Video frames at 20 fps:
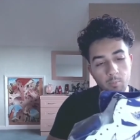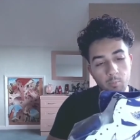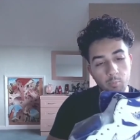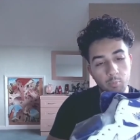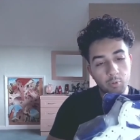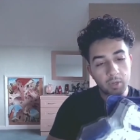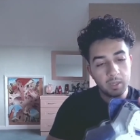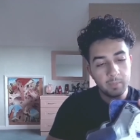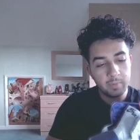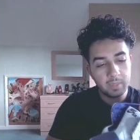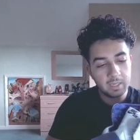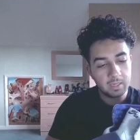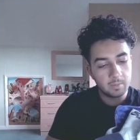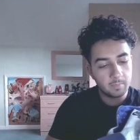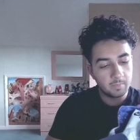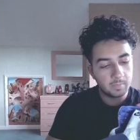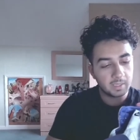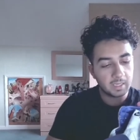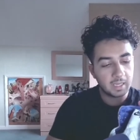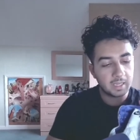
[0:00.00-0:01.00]

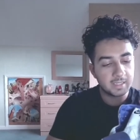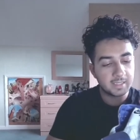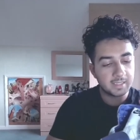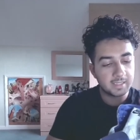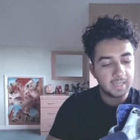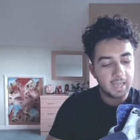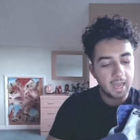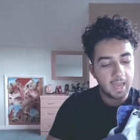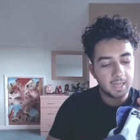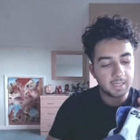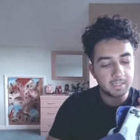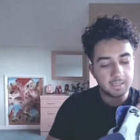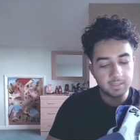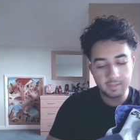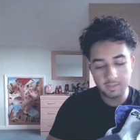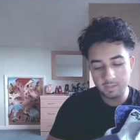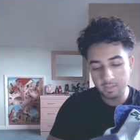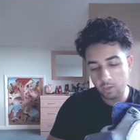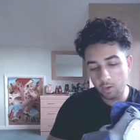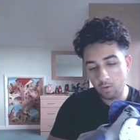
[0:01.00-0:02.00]
premium kind of satin,
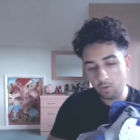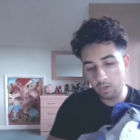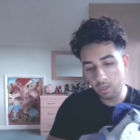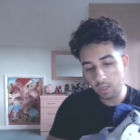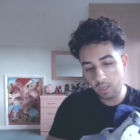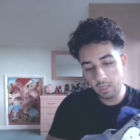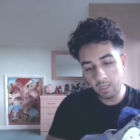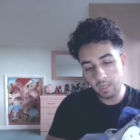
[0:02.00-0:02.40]
silk,